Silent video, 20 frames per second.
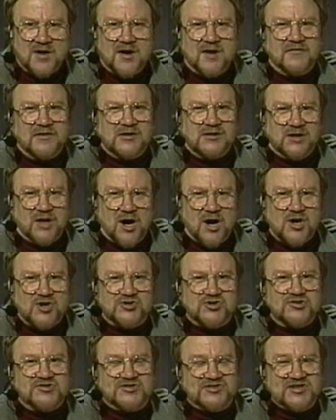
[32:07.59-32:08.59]
of a
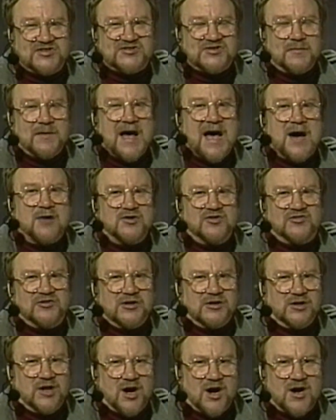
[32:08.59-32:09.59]
larger system. How does
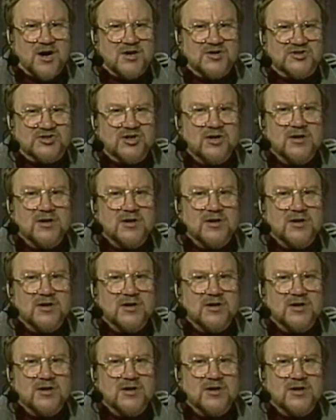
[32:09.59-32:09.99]
the large